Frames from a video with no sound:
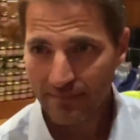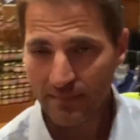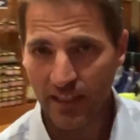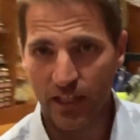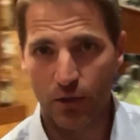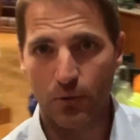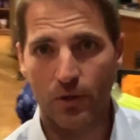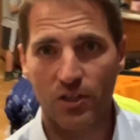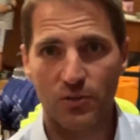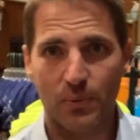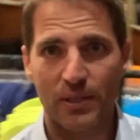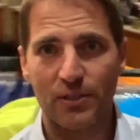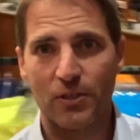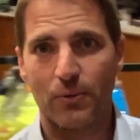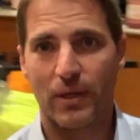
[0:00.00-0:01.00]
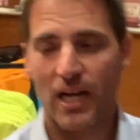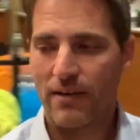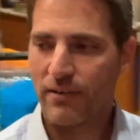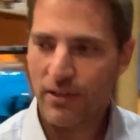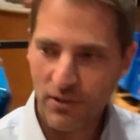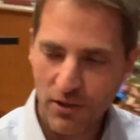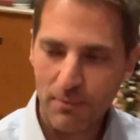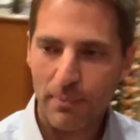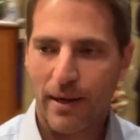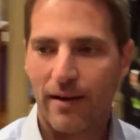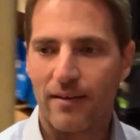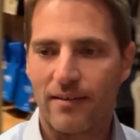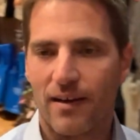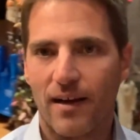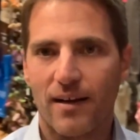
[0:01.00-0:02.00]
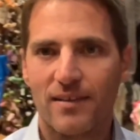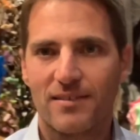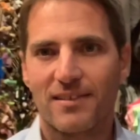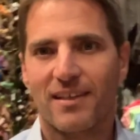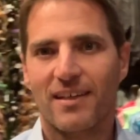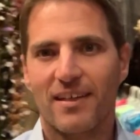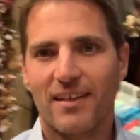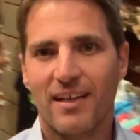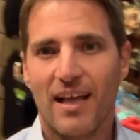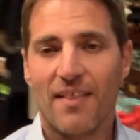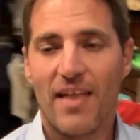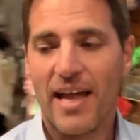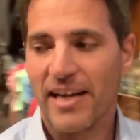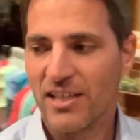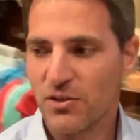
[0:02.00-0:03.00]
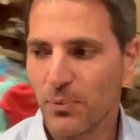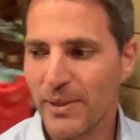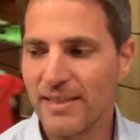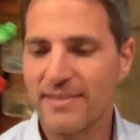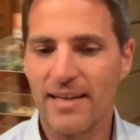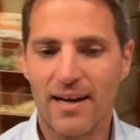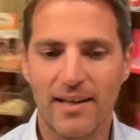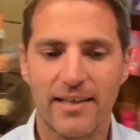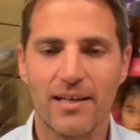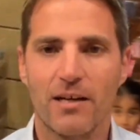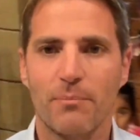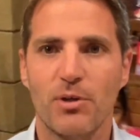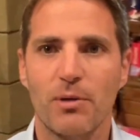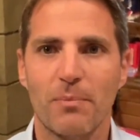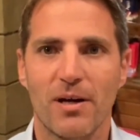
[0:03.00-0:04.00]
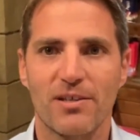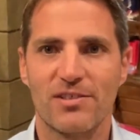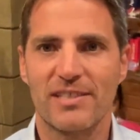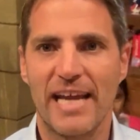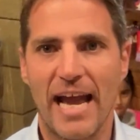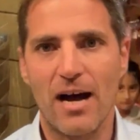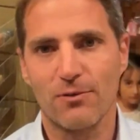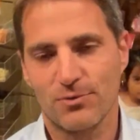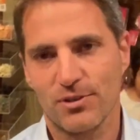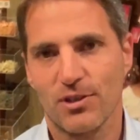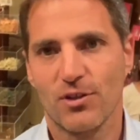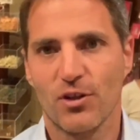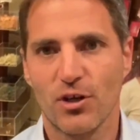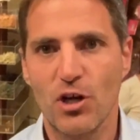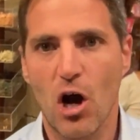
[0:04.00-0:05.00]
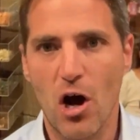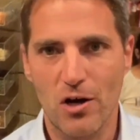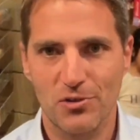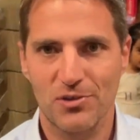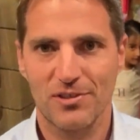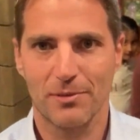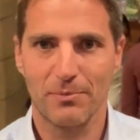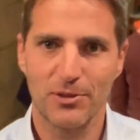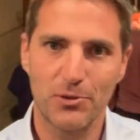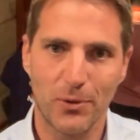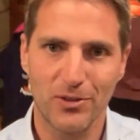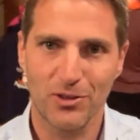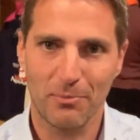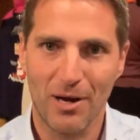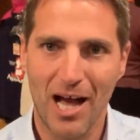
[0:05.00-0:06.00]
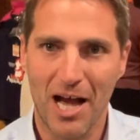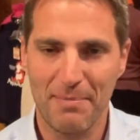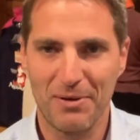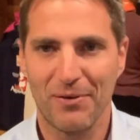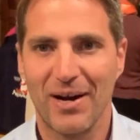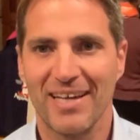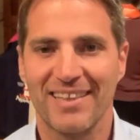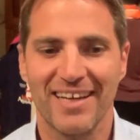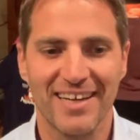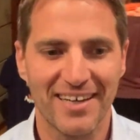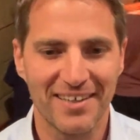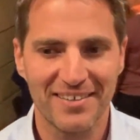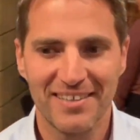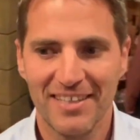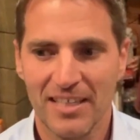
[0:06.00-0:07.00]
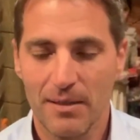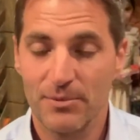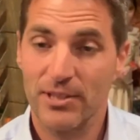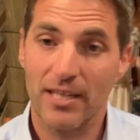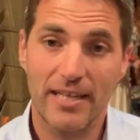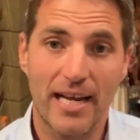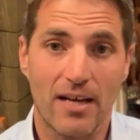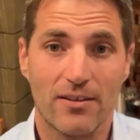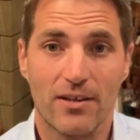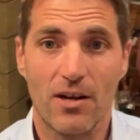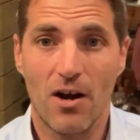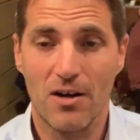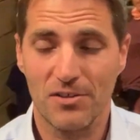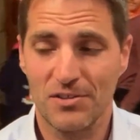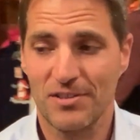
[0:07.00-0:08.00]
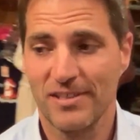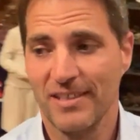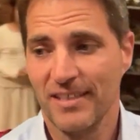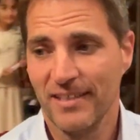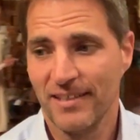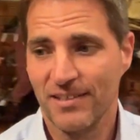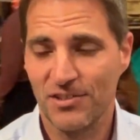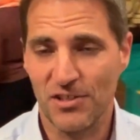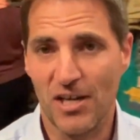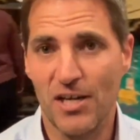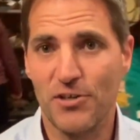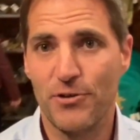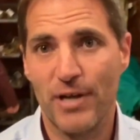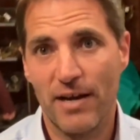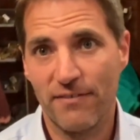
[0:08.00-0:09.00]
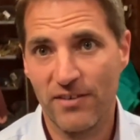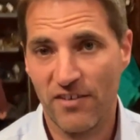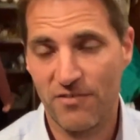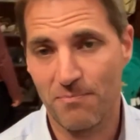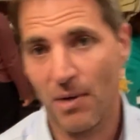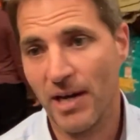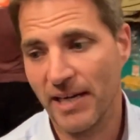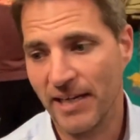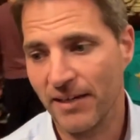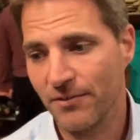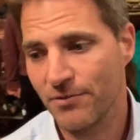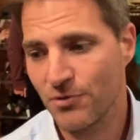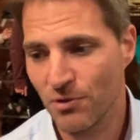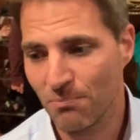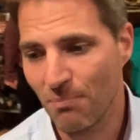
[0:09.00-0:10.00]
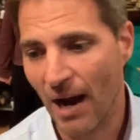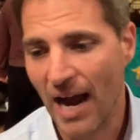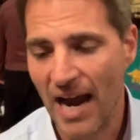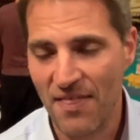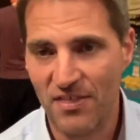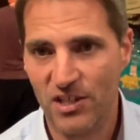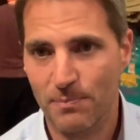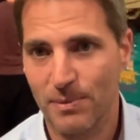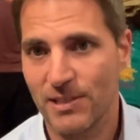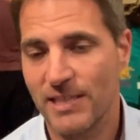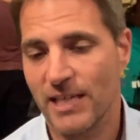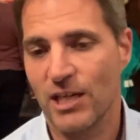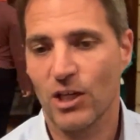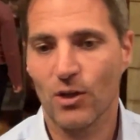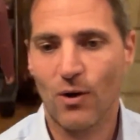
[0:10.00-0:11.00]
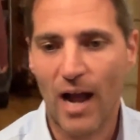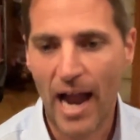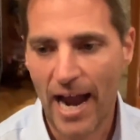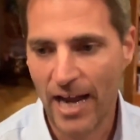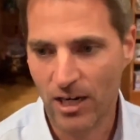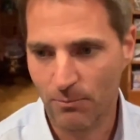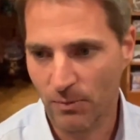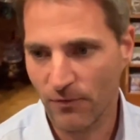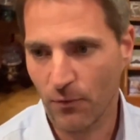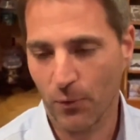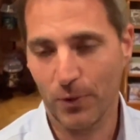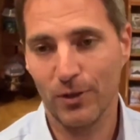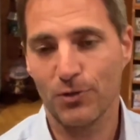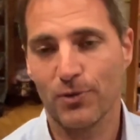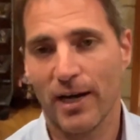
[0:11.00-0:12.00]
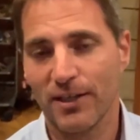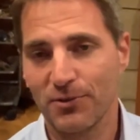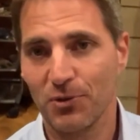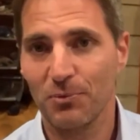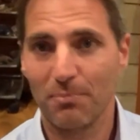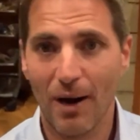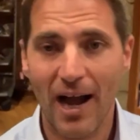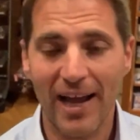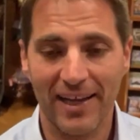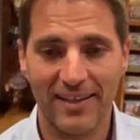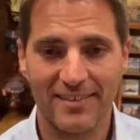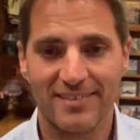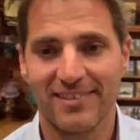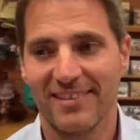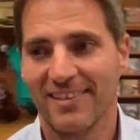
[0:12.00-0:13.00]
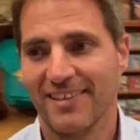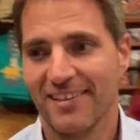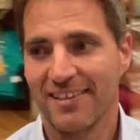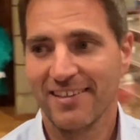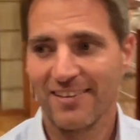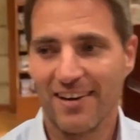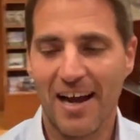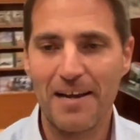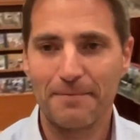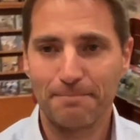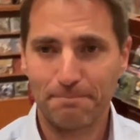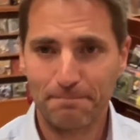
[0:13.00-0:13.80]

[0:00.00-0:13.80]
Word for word: And of course, we do what every good parent does. That is, we tell him, you must count the cost. Some of the toys are behind me right there. So you gotta count the cost son, do you have enough money to buy this particular item before you try to buy it, right?